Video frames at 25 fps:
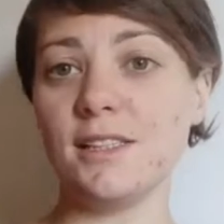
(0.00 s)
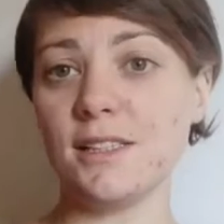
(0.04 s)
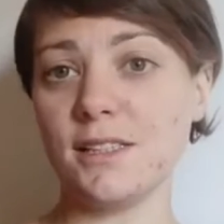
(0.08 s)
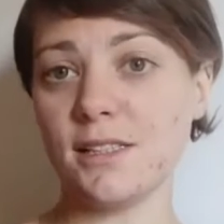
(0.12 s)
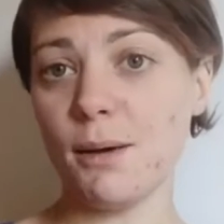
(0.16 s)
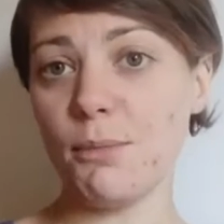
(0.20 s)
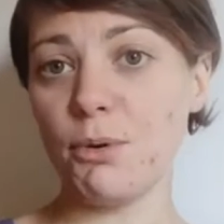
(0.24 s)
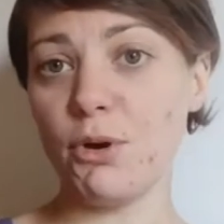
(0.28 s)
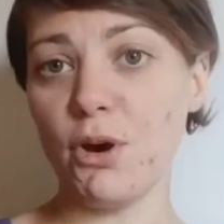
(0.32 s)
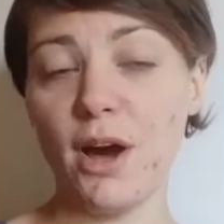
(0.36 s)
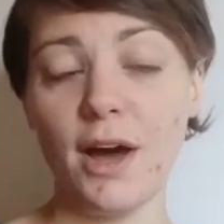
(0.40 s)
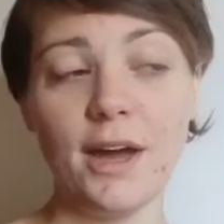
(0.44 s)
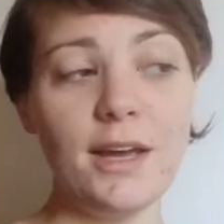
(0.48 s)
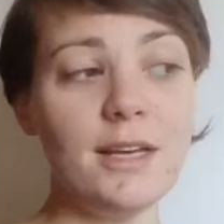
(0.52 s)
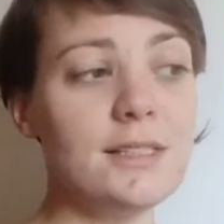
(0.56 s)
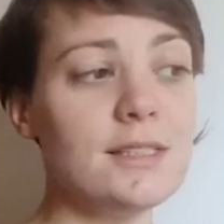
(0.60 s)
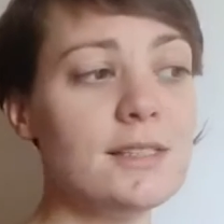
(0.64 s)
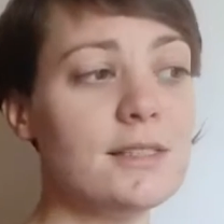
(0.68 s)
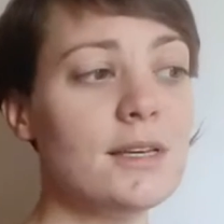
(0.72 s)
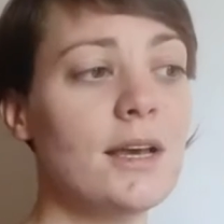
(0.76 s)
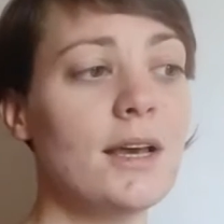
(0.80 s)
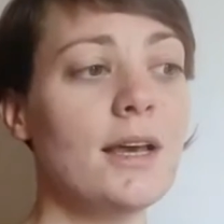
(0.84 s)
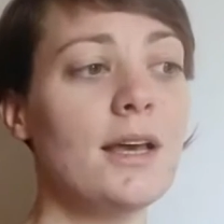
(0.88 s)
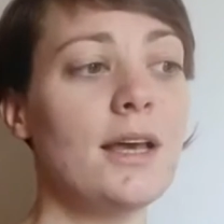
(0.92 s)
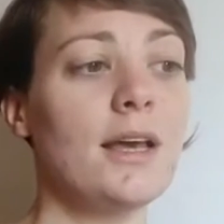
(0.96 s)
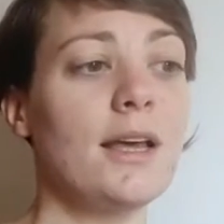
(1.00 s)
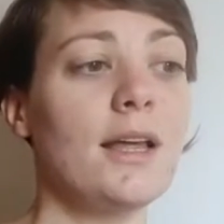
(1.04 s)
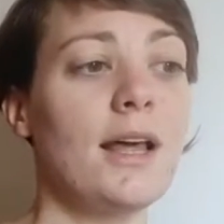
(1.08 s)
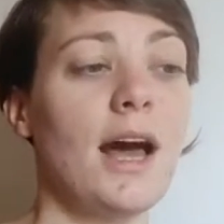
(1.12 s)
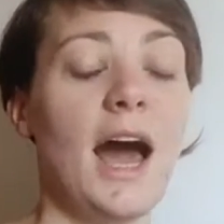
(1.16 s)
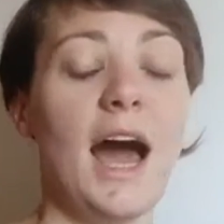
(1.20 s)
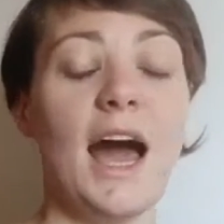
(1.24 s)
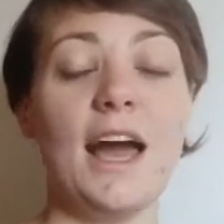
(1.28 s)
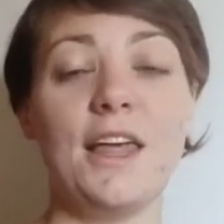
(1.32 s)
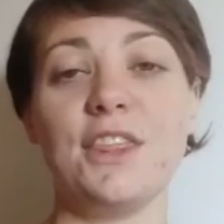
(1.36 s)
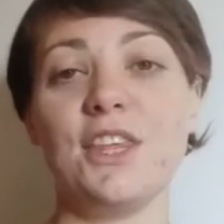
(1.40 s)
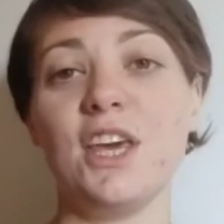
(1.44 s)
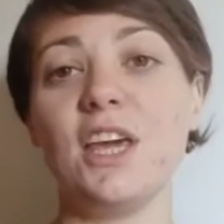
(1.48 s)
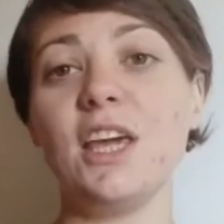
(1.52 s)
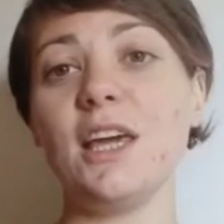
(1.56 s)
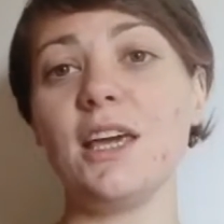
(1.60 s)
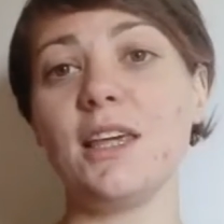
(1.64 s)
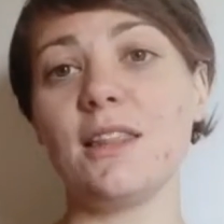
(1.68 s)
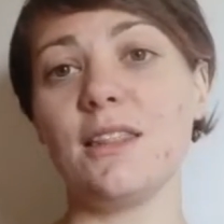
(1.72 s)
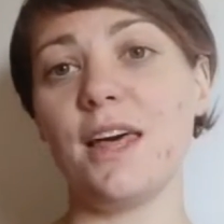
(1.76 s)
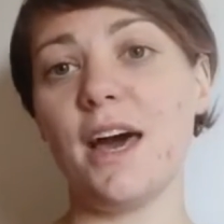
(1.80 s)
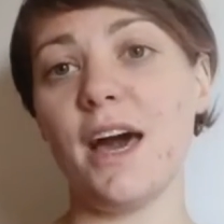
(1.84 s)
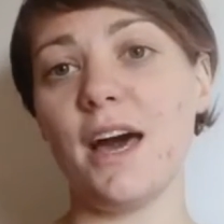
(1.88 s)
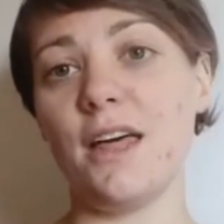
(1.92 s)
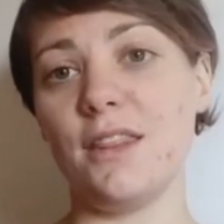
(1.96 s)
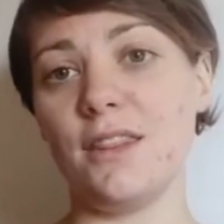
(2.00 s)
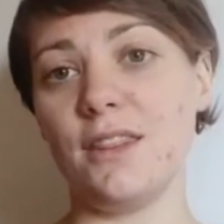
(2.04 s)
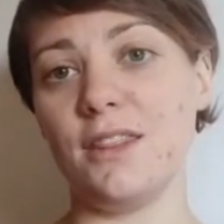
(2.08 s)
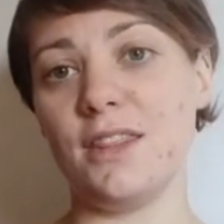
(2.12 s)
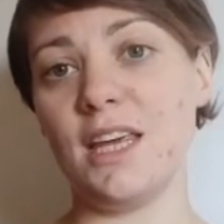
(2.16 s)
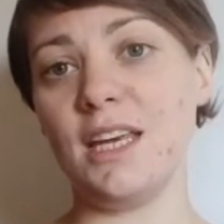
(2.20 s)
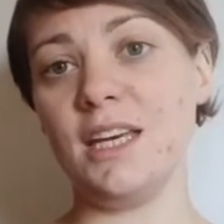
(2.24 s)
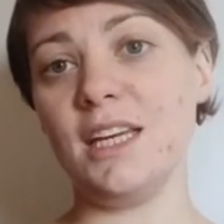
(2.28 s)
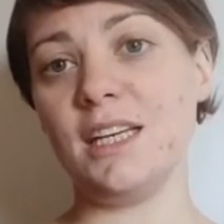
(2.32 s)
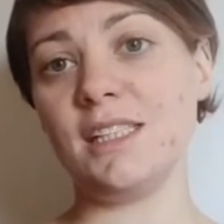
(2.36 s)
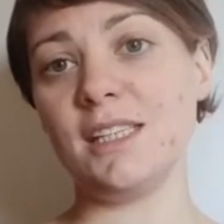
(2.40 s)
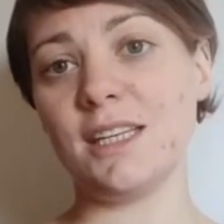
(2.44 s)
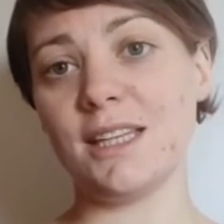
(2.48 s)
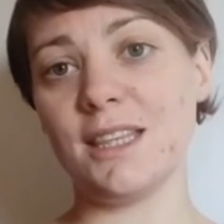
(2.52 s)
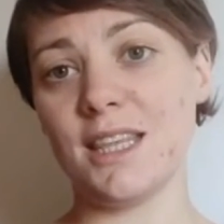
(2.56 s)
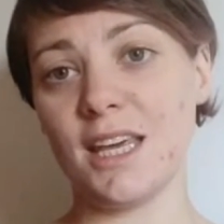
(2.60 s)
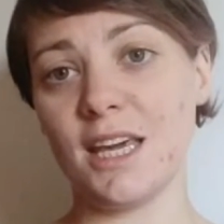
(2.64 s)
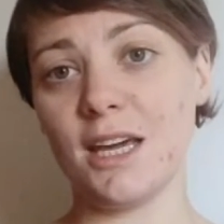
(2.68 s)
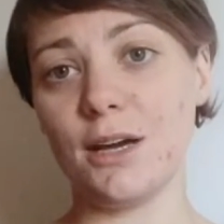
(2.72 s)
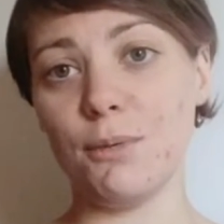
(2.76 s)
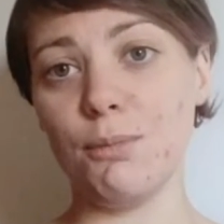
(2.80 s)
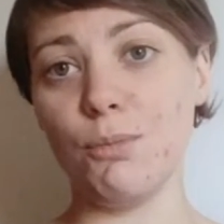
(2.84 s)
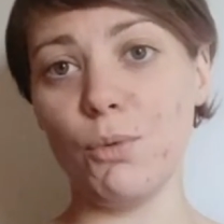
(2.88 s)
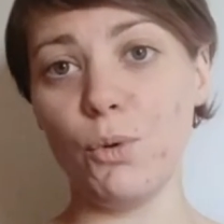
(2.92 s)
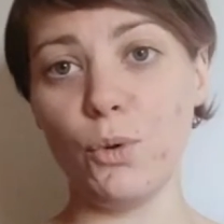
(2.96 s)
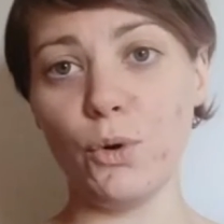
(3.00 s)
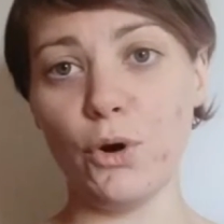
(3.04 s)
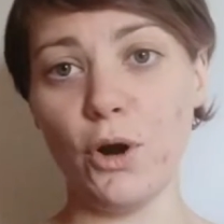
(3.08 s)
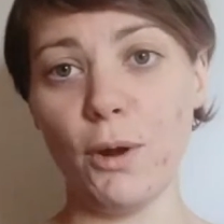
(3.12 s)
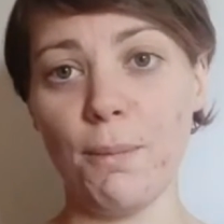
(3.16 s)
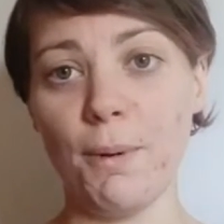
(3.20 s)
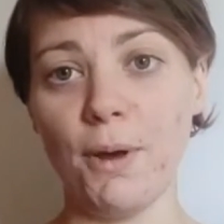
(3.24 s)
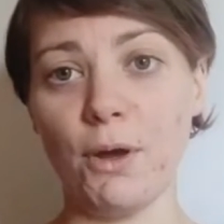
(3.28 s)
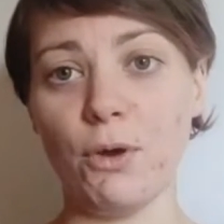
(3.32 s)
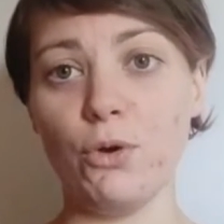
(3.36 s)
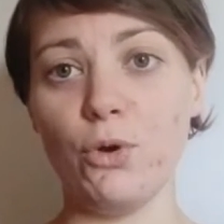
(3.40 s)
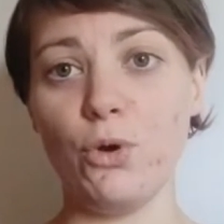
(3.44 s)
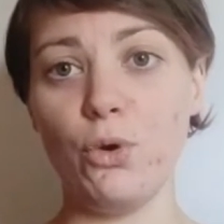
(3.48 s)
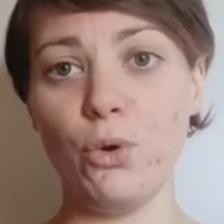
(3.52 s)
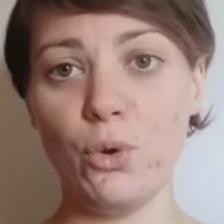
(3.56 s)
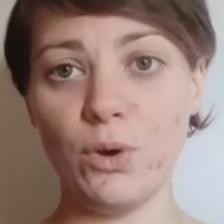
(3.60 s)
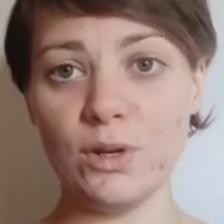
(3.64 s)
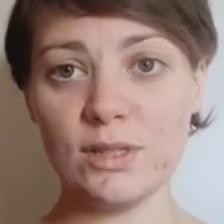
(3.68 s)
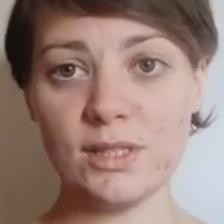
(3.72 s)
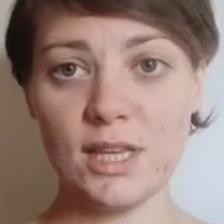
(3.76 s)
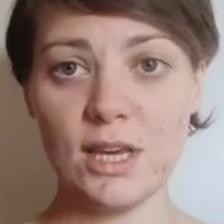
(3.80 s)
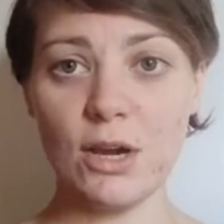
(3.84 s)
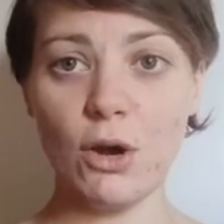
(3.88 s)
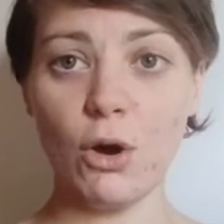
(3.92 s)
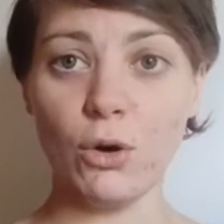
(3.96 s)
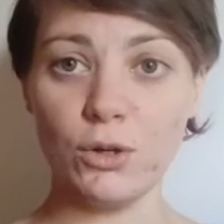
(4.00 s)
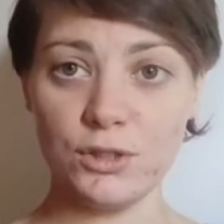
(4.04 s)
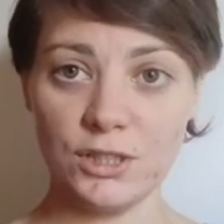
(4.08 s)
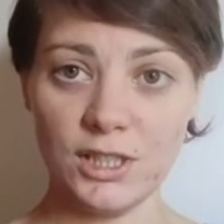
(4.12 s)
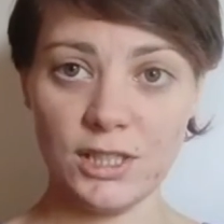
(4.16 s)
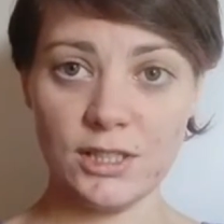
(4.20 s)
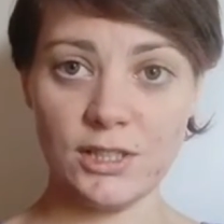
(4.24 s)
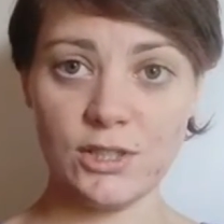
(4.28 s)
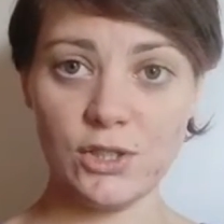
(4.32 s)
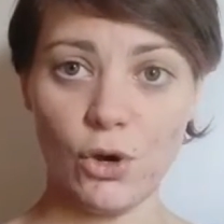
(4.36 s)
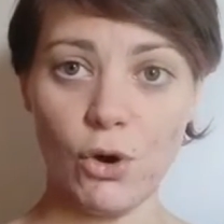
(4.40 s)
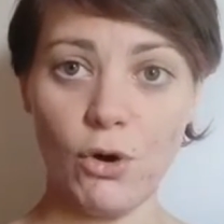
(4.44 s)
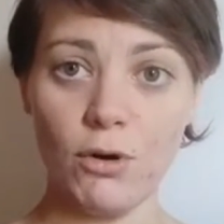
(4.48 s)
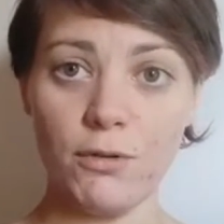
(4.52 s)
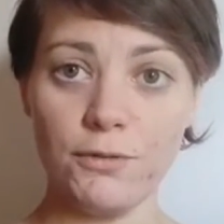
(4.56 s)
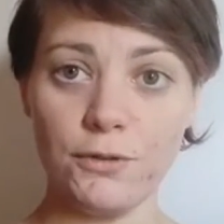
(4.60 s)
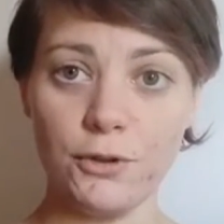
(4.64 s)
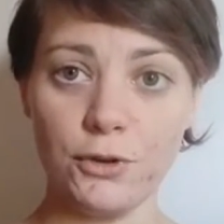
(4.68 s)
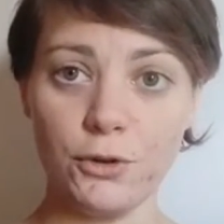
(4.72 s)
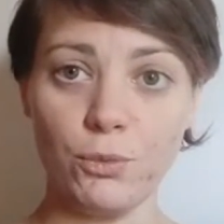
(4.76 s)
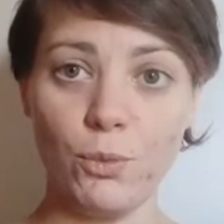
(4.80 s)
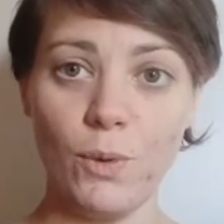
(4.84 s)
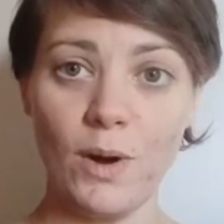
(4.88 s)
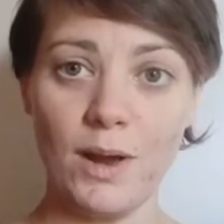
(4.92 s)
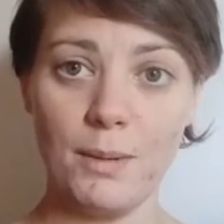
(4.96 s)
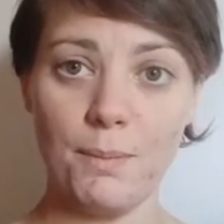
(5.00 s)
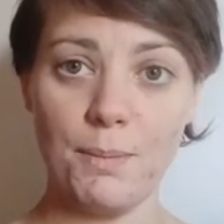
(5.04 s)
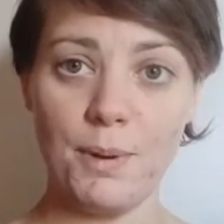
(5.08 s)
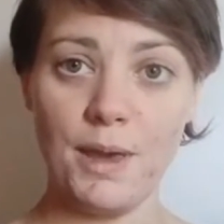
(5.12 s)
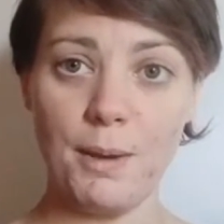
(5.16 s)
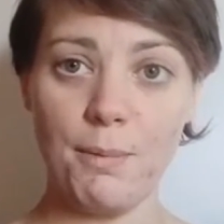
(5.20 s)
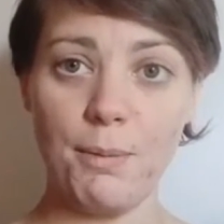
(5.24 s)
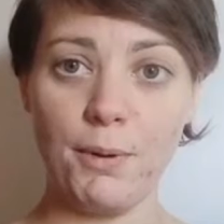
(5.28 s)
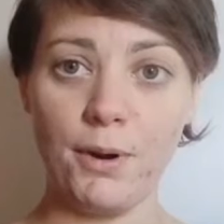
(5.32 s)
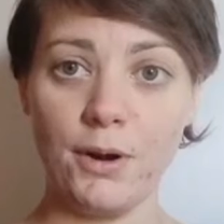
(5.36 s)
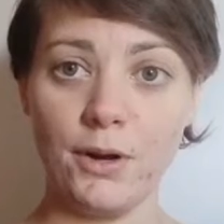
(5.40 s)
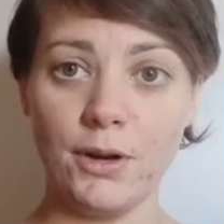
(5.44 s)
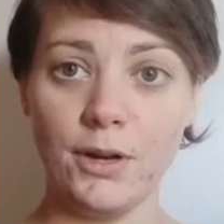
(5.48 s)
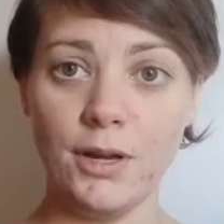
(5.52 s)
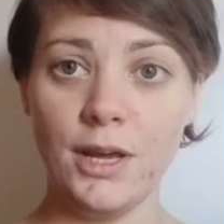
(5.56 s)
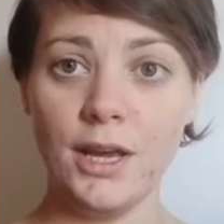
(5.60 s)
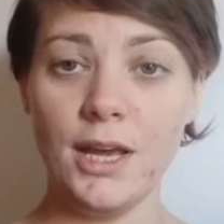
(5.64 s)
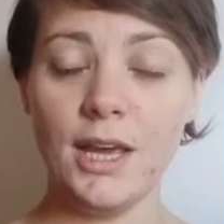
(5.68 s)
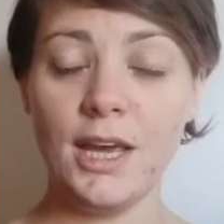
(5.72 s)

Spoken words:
to summarise, I think that they need to think more about who is the audience of their white paper.